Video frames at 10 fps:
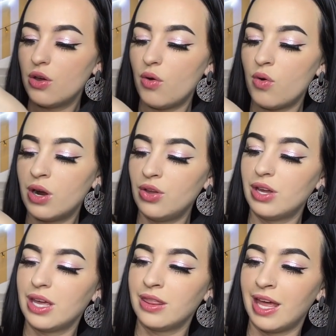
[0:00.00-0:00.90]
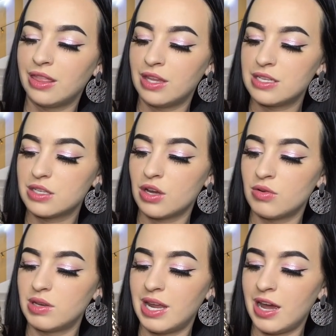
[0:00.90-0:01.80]
or you can let this go
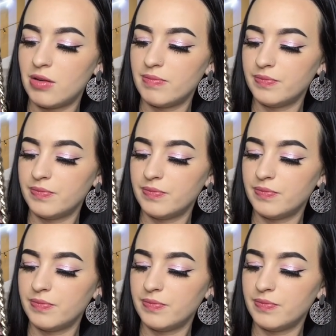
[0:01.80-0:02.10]
down